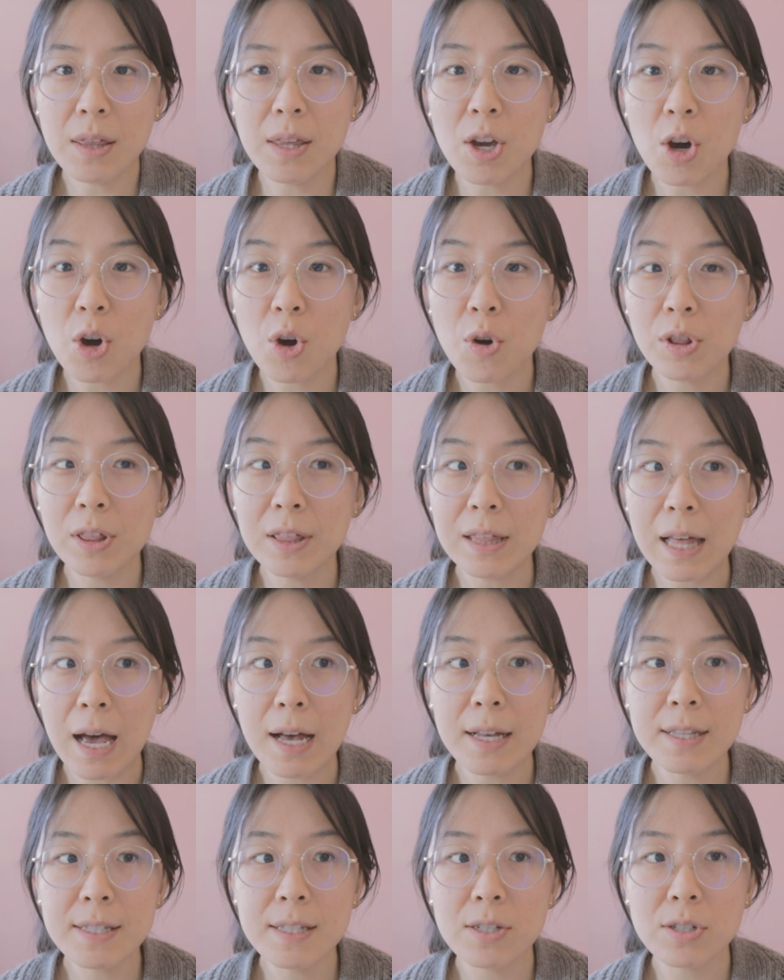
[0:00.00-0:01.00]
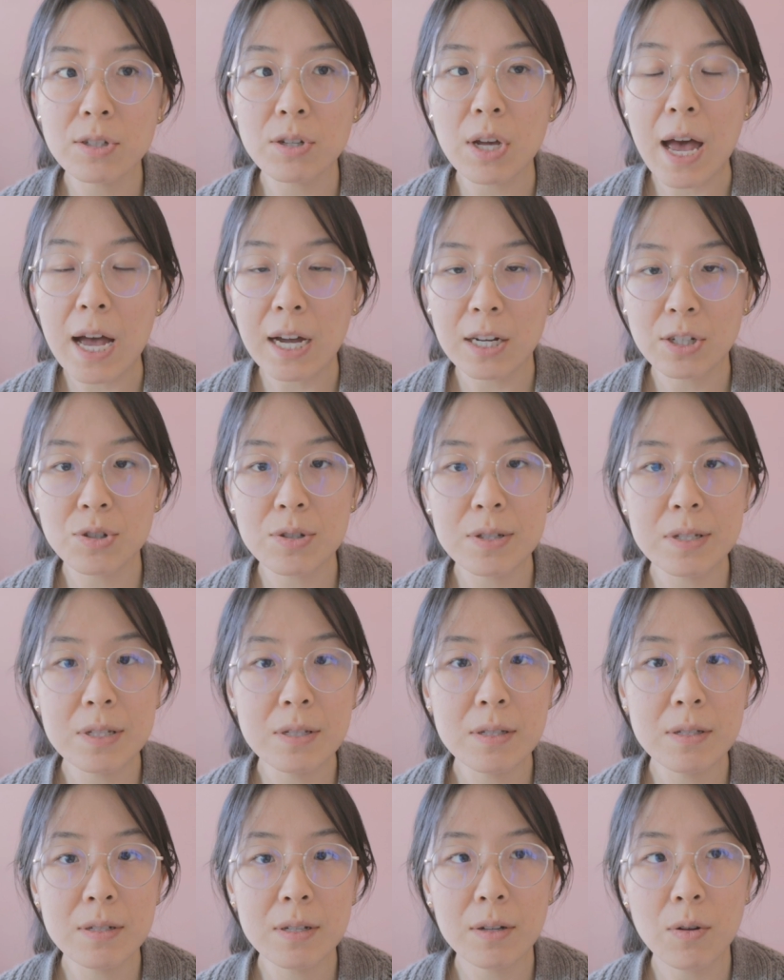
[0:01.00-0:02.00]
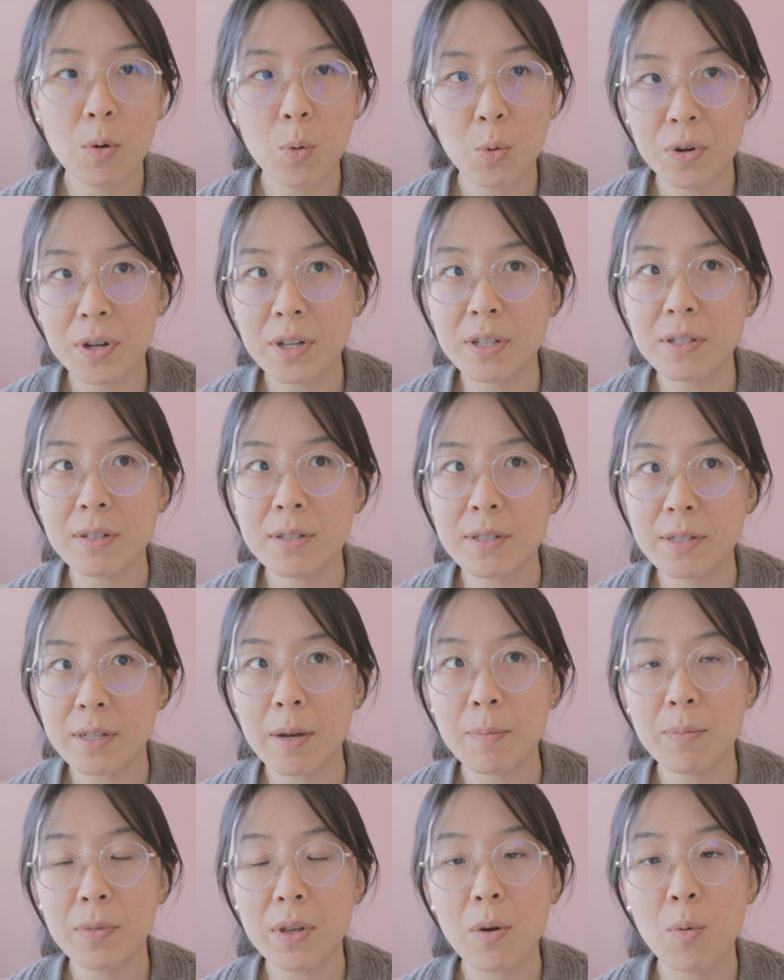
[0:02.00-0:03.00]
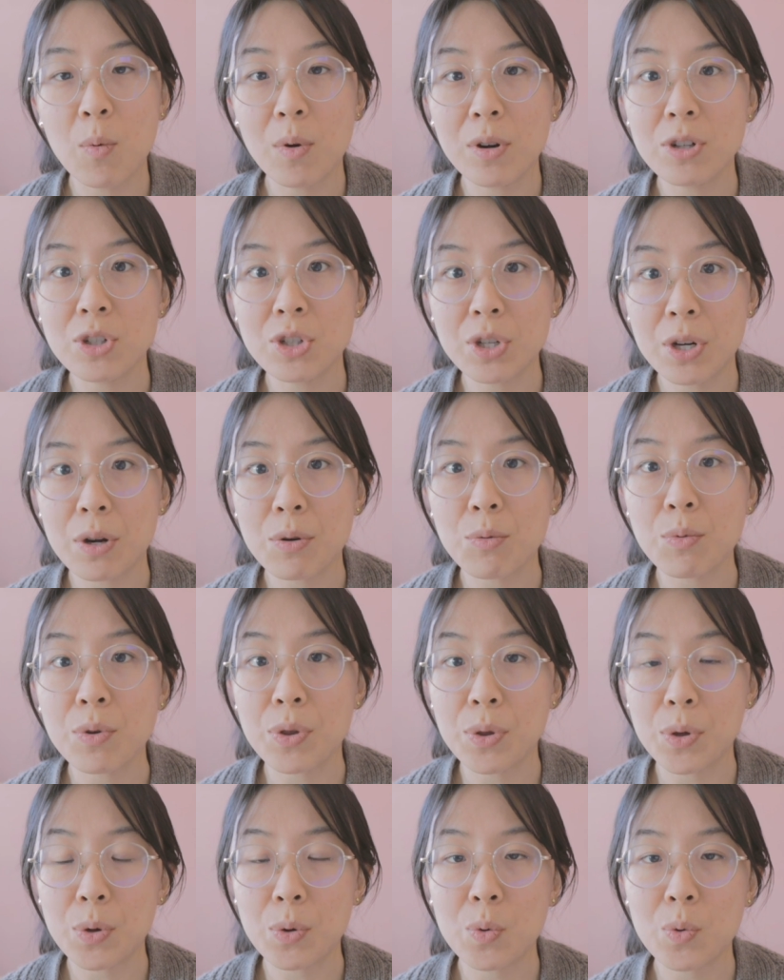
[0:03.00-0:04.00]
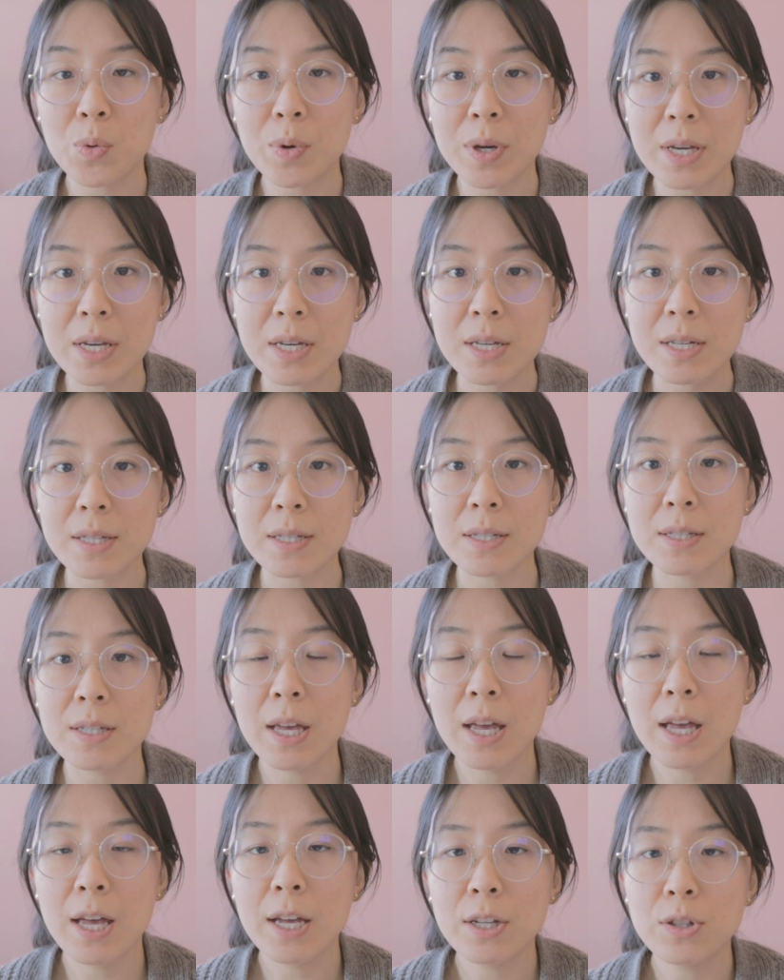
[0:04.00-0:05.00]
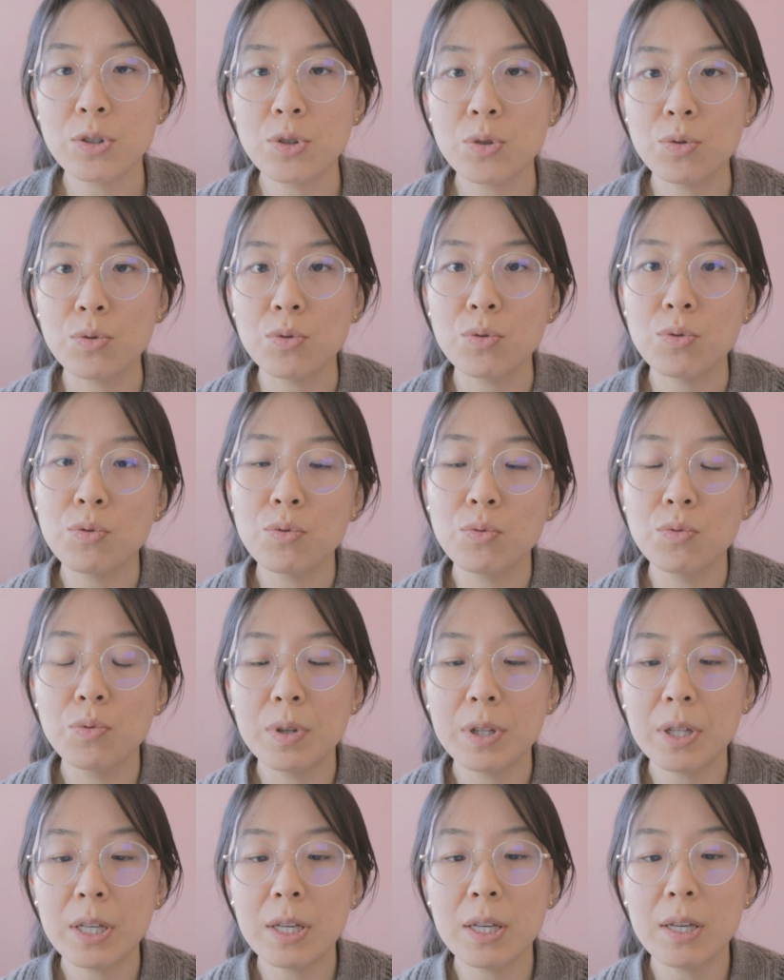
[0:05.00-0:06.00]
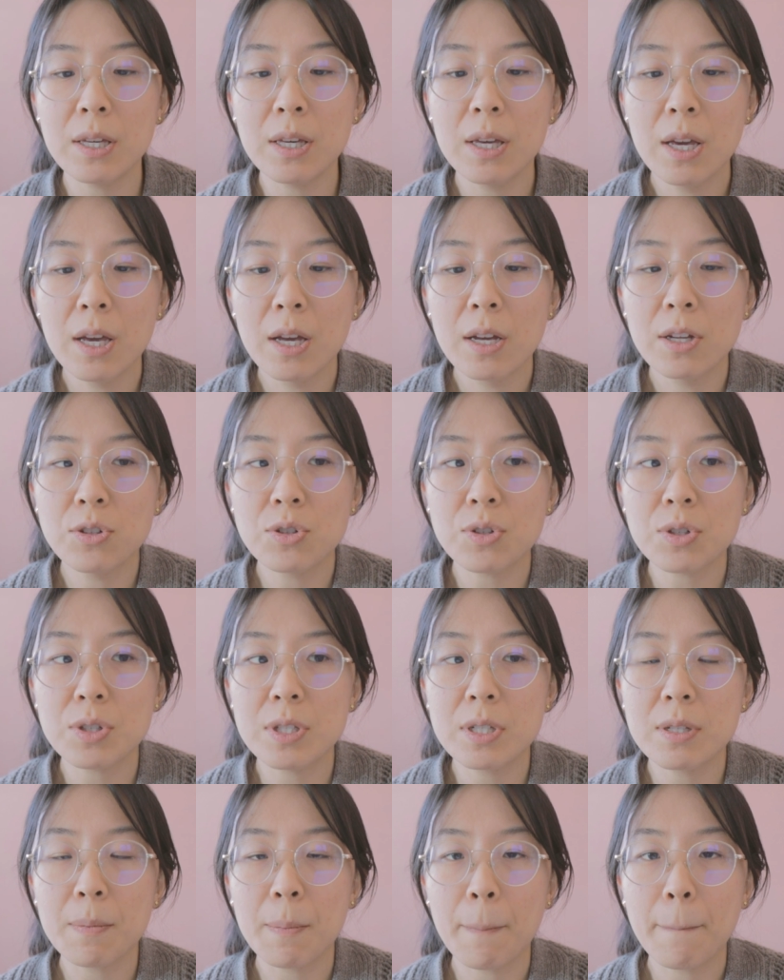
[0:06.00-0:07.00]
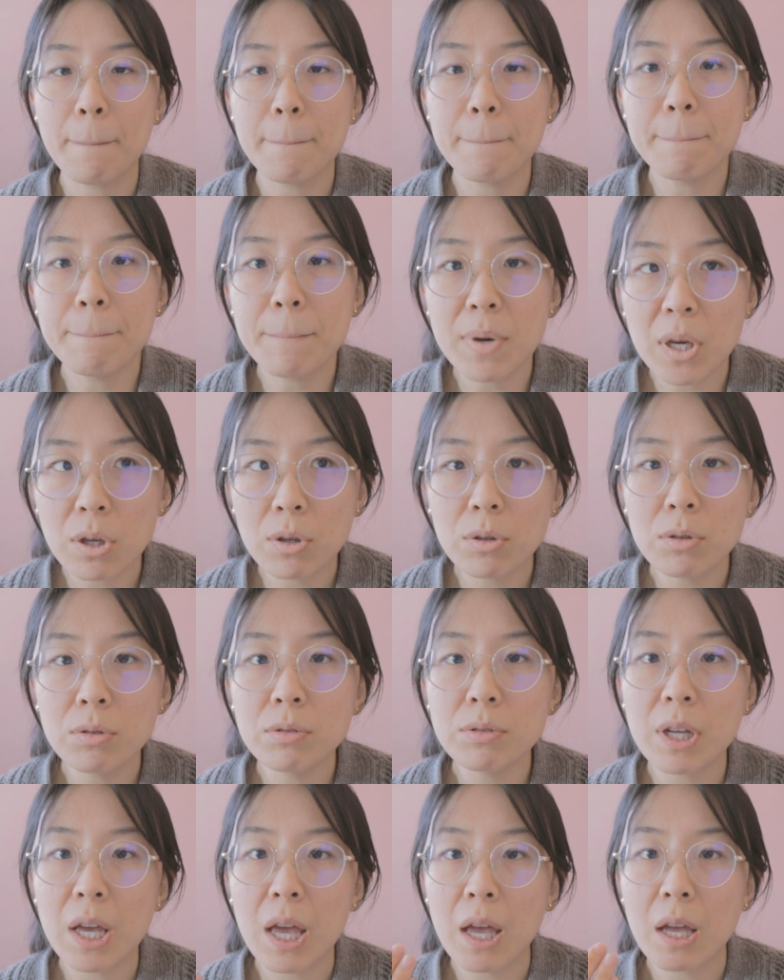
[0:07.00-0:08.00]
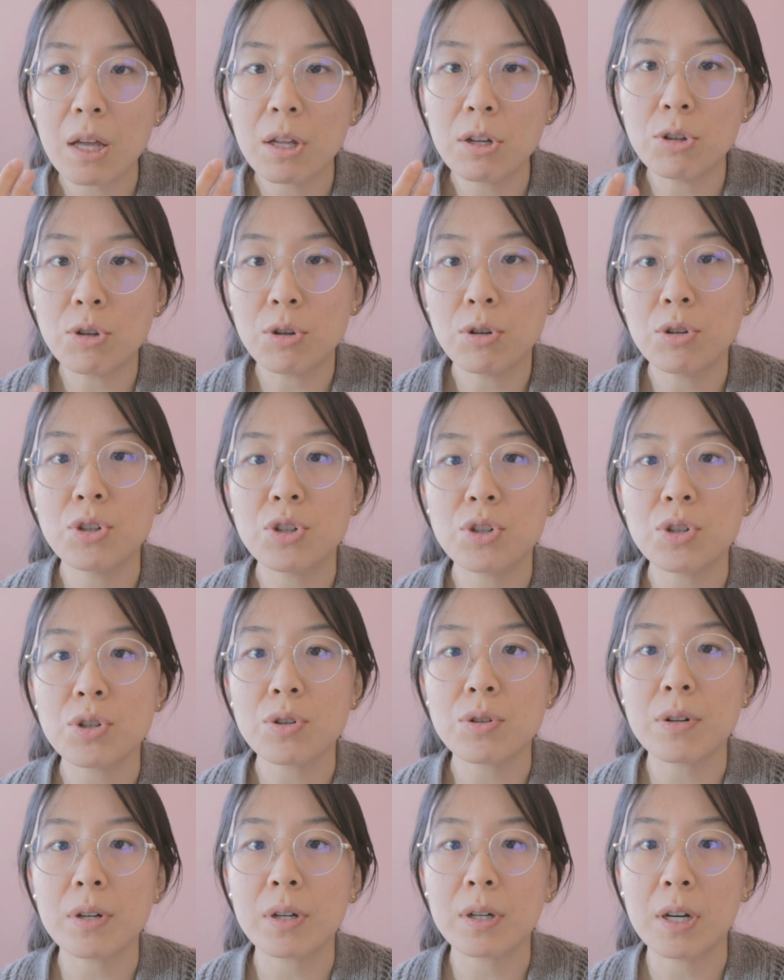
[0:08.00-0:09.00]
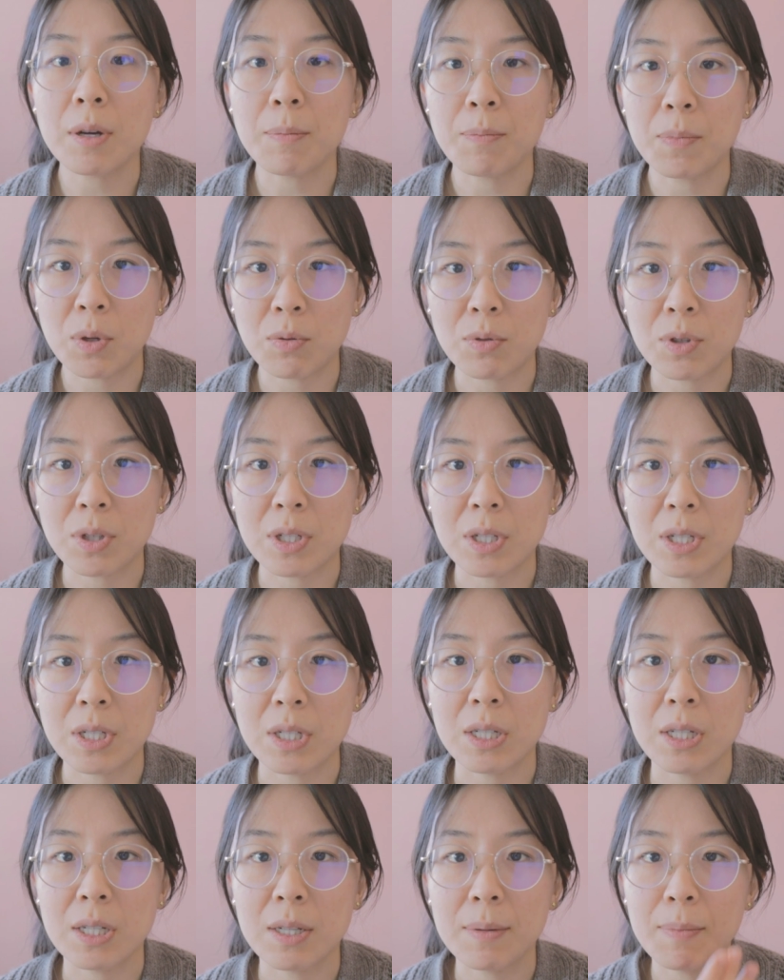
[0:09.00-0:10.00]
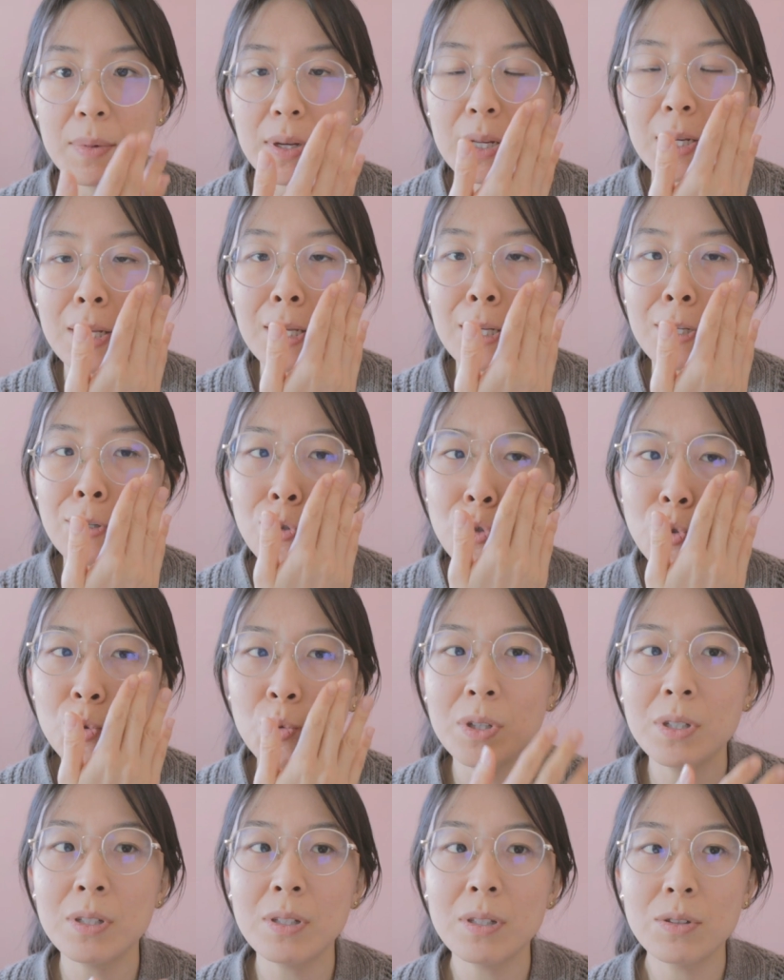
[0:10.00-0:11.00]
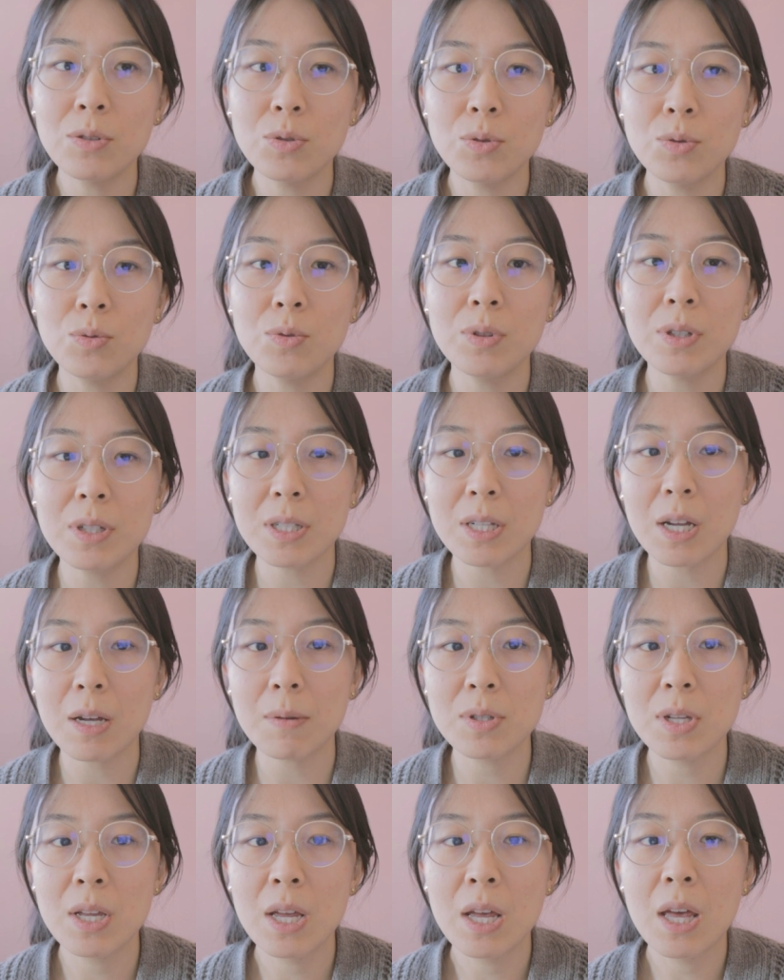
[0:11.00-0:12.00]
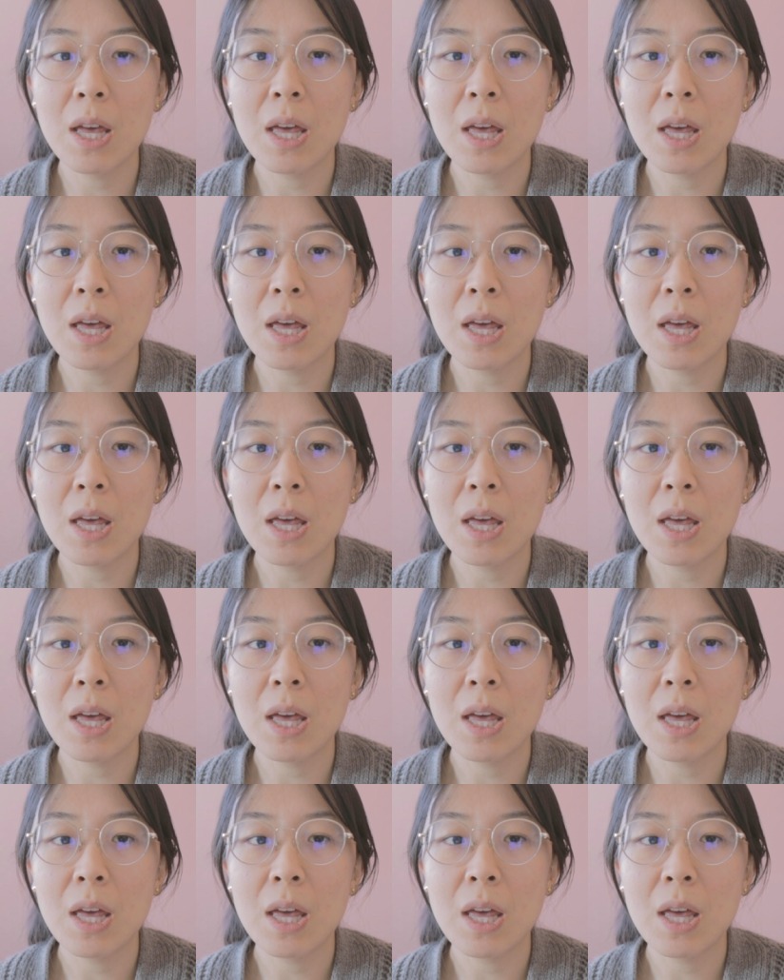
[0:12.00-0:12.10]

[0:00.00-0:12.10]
The last action oriented step that I want to share with you is to really just build and nurture a community, meaning doing do the steps